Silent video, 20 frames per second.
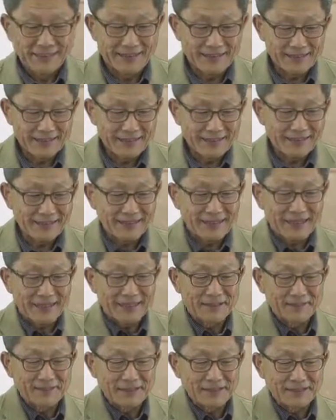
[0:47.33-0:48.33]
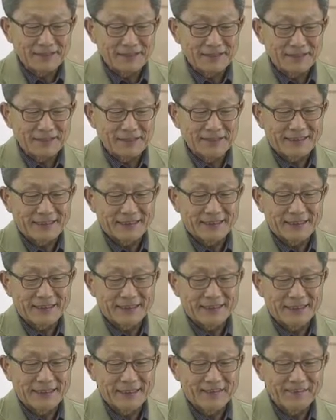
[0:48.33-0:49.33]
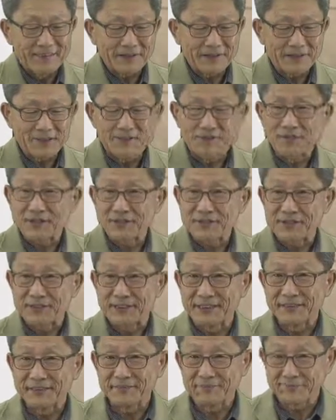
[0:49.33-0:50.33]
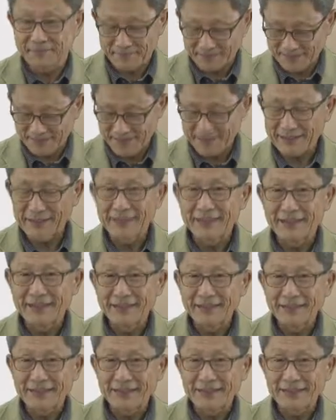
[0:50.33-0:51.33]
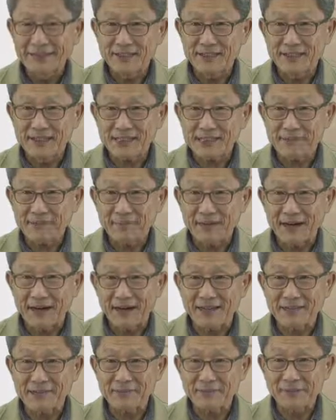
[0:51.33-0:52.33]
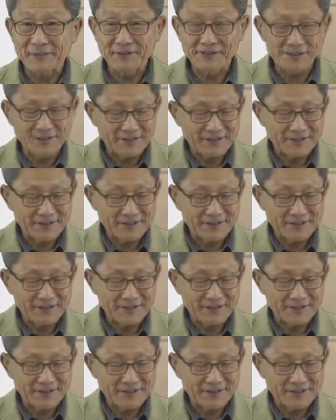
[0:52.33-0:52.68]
Here I mean the defect structure. Each possible